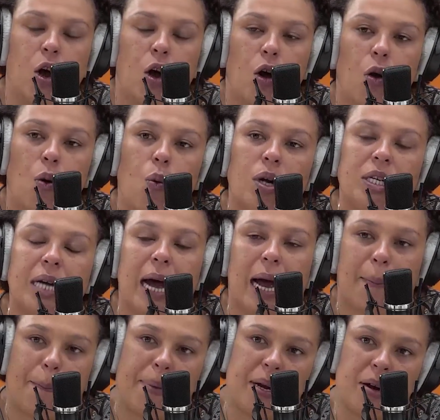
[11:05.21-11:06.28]
or what
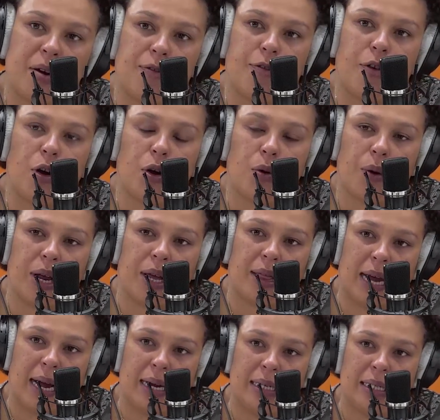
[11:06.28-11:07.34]
happened following
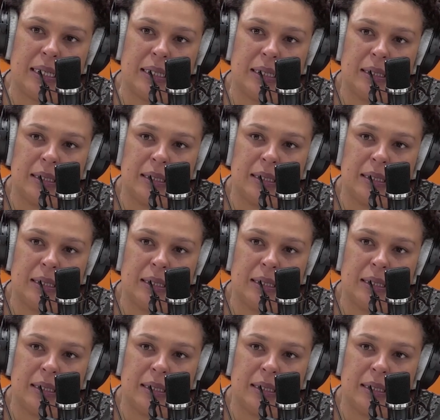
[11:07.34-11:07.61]
that.